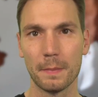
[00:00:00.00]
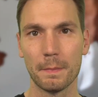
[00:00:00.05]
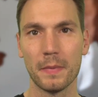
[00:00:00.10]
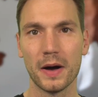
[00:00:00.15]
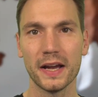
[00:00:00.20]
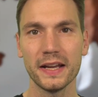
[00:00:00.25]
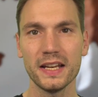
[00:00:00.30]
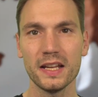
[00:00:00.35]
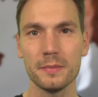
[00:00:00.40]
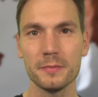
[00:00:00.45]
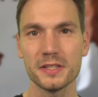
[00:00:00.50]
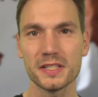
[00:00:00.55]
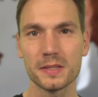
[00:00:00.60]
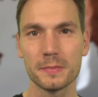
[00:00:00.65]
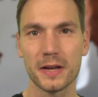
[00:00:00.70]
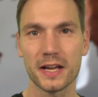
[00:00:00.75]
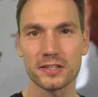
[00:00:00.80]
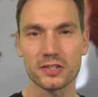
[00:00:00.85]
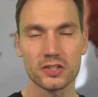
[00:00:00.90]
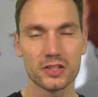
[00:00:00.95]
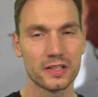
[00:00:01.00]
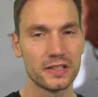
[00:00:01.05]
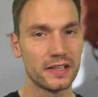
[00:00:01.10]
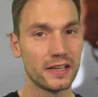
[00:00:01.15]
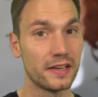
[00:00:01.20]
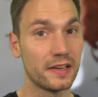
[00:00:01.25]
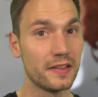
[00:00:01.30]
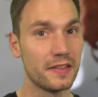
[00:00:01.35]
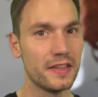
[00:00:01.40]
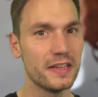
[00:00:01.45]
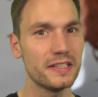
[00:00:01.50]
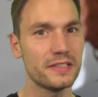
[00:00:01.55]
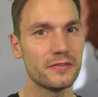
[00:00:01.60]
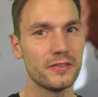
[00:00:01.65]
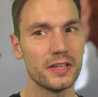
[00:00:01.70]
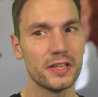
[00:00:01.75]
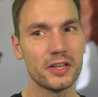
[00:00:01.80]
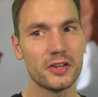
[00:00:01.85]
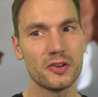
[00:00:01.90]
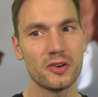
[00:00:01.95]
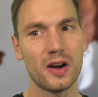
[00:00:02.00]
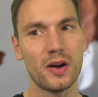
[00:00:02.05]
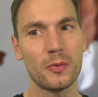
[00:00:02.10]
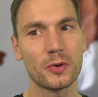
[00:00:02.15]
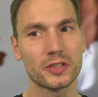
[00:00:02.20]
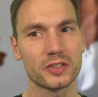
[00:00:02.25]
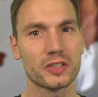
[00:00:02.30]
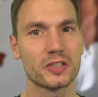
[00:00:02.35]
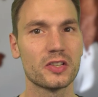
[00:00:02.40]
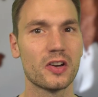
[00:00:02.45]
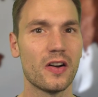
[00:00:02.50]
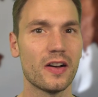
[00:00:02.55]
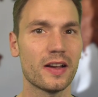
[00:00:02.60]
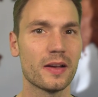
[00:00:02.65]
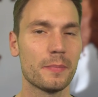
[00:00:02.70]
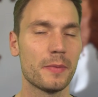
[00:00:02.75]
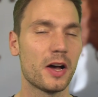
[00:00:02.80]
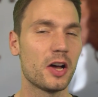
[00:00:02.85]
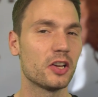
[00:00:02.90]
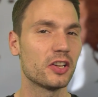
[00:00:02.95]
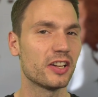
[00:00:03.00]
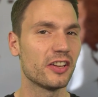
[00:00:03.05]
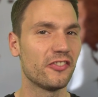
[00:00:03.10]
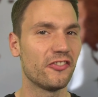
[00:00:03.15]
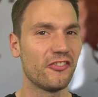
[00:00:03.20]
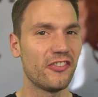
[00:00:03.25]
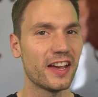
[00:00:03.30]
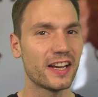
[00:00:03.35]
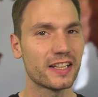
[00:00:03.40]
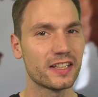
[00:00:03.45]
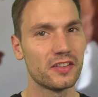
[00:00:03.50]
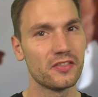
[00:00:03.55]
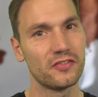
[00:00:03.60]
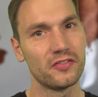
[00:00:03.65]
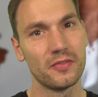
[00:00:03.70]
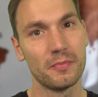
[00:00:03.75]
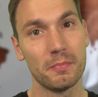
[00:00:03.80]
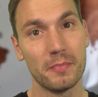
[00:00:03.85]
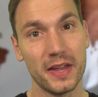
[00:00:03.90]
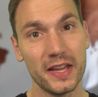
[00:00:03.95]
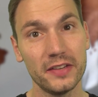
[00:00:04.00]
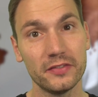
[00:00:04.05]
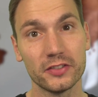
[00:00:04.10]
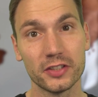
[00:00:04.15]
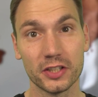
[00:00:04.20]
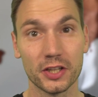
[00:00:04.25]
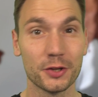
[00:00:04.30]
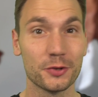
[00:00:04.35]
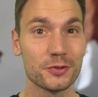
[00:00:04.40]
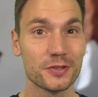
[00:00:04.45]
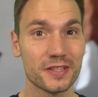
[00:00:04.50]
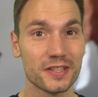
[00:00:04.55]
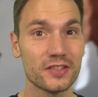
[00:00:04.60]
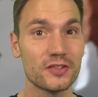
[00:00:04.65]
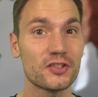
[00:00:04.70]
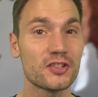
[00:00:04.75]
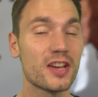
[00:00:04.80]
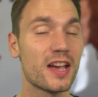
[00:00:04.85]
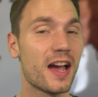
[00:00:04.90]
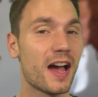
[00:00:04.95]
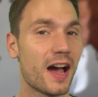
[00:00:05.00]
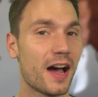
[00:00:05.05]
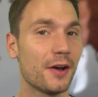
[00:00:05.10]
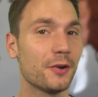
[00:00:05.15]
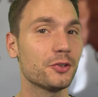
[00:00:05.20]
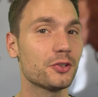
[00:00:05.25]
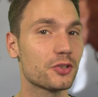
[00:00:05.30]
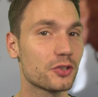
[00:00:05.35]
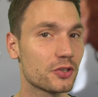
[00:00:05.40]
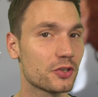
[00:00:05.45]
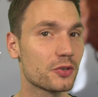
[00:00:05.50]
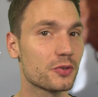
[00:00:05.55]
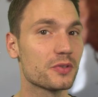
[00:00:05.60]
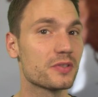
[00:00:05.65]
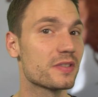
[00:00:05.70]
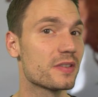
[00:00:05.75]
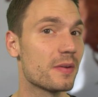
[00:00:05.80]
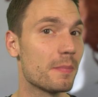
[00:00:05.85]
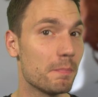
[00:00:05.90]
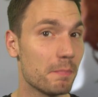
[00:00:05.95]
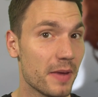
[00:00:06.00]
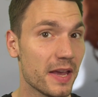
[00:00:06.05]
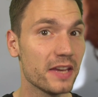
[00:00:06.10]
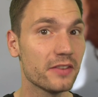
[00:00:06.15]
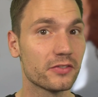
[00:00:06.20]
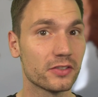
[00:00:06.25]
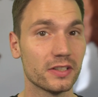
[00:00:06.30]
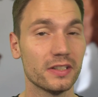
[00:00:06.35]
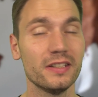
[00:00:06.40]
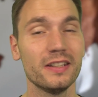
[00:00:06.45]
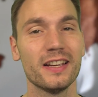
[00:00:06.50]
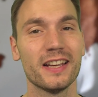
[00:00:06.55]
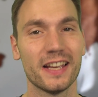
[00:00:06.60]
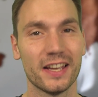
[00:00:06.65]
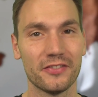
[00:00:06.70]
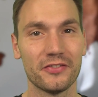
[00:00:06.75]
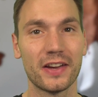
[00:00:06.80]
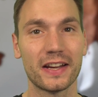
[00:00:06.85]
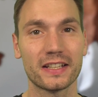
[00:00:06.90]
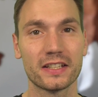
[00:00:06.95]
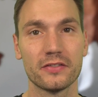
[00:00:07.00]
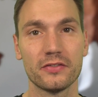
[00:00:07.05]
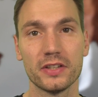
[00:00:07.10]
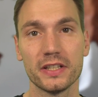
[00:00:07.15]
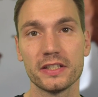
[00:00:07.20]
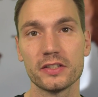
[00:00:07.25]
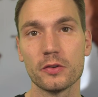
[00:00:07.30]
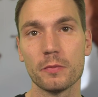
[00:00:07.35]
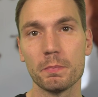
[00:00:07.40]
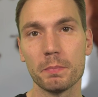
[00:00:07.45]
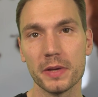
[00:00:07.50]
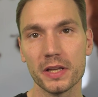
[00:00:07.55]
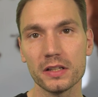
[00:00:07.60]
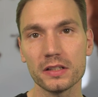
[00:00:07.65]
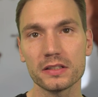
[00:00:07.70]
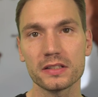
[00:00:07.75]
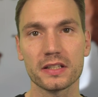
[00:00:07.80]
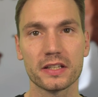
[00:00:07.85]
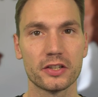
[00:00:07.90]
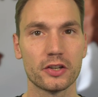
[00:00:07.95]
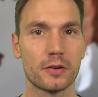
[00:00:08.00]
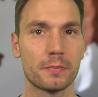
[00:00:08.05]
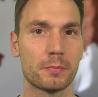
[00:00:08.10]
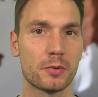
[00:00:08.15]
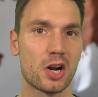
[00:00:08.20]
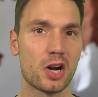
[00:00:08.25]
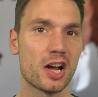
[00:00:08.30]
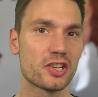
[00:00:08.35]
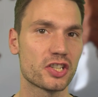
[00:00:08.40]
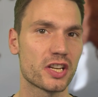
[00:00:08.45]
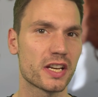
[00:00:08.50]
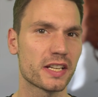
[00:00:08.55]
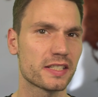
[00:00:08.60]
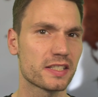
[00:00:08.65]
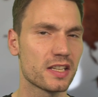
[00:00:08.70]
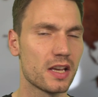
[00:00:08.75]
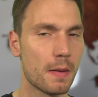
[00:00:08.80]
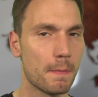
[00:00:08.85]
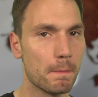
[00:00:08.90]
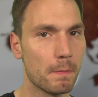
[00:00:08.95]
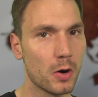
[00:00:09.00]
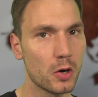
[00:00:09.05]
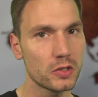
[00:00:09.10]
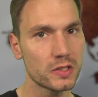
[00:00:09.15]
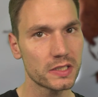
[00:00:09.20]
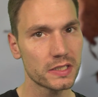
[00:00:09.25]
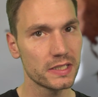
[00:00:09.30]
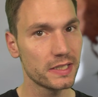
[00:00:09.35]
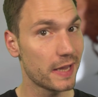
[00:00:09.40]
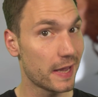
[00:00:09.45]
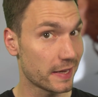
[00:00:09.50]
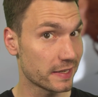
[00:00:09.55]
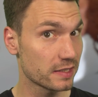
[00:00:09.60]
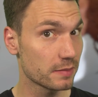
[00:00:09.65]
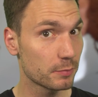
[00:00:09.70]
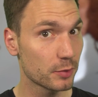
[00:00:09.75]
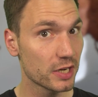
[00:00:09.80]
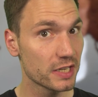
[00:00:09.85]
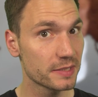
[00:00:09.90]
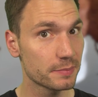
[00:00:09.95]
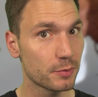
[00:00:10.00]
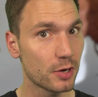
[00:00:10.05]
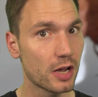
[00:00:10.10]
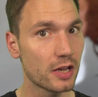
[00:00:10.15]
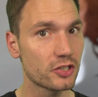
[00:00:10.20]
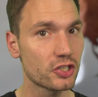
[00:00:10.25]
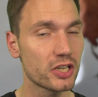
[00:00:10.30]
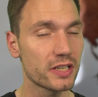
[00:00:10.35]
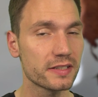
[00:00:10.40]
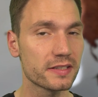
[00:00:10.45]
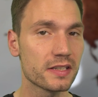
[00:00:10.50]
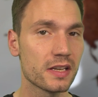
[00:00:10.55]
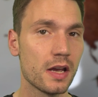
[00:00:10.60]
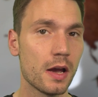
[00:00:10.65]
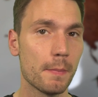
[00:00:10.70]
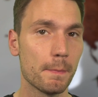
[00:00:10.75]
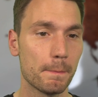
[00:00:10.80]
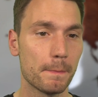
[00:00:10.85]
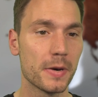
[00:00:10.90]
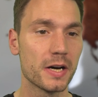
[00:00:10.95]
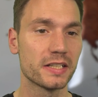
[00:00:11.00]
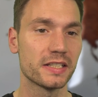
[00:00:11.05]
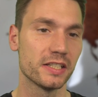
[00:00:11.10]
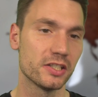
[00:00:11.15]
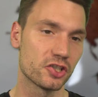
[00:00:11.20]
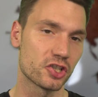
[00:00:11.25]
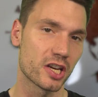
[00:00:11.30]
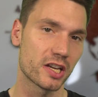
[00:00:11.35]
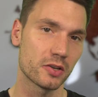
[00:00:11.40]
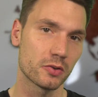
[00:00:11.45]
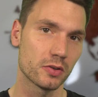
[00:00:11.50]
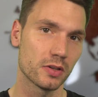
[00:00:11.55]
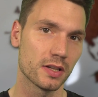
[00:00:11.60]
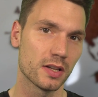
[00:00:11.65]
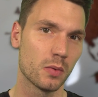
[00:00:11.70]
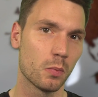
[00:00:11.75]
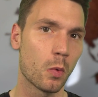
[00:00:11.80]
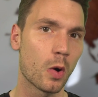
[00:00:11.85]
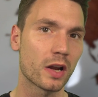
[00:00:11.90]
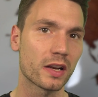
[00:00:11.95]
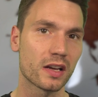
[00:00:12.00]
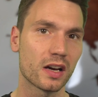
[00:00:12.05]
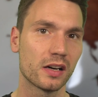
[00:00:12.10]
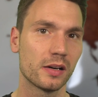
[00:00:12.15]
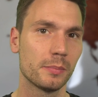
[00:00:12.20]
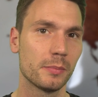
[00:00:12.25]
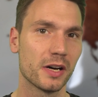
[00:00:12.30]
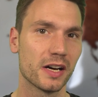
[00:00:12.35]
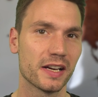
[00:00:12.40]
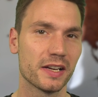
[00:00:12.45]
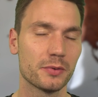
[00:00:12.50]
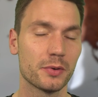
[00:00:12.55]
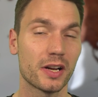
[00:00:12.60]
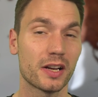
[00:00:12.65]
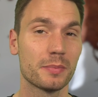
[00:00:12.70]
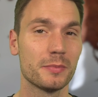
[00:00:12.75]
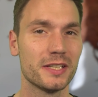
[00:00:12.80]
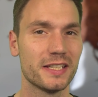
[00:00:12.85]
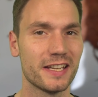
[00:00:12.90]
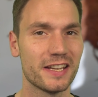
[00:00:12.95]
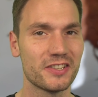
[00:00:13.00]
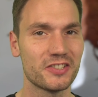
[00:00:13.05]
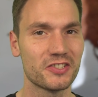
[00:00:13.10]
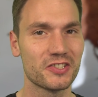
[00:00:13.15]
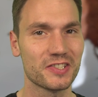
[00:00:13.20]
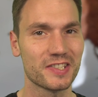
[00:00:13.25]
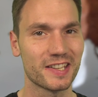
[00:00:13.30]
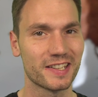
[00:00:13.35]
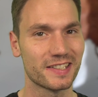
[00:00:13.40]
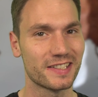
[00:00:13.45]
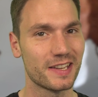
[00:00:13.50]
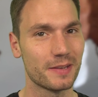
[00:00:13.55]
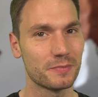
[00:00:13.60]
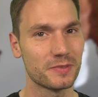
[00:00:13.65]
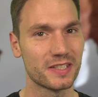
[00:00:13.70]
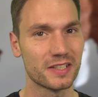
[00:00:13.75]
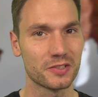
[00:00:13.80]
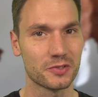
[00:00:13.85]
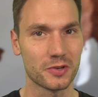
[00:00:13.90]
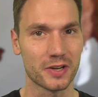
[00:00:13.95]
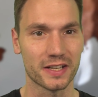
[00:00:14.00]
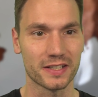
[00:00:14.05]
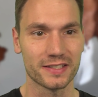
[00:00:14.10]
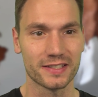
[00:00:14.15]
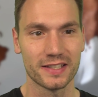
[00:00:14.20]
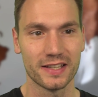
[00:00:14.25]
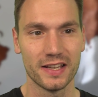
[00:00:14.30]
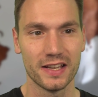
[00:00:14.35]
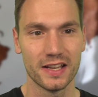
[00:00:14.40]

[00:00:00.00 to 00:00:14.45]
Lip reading: My name is Sebastian, and in this video I want to talk about effective Maven usage, how to use Maven effectively to build your projects, mostly enterprise projects, but in general, what are my recommendations and tips and tricks.